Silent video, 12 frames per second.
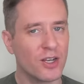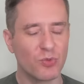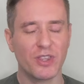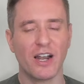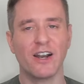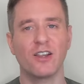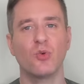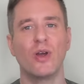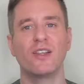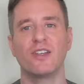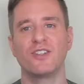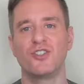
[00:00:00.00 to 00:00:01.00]
With that out of the
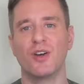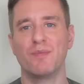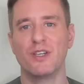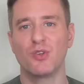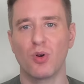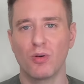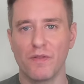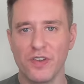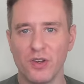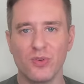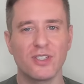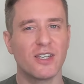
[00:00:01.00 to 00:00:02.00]
way, let's jump into our review.